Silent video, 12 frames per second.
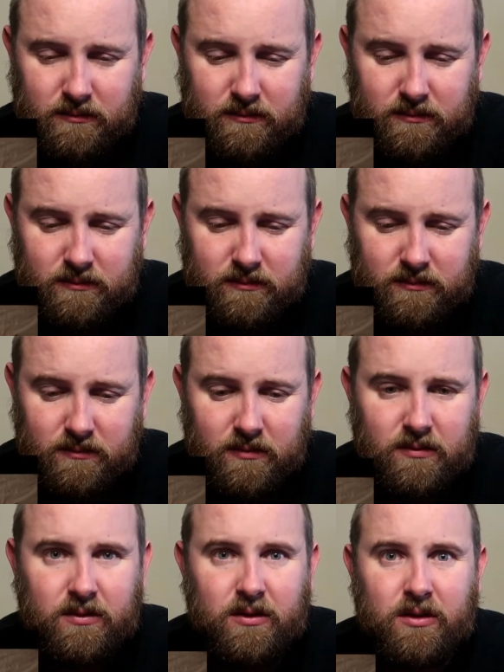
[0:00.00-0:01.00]

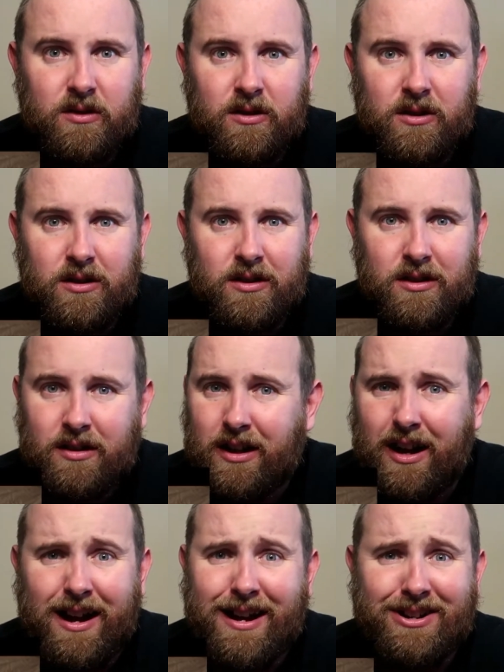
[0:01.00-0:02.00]
Forest.
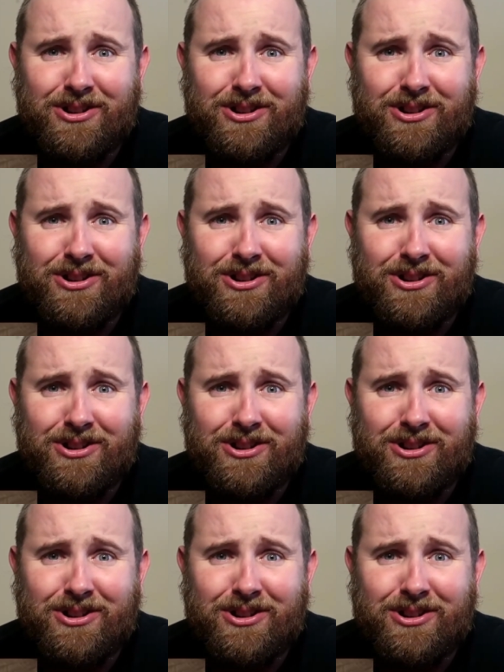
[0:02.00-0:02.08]
I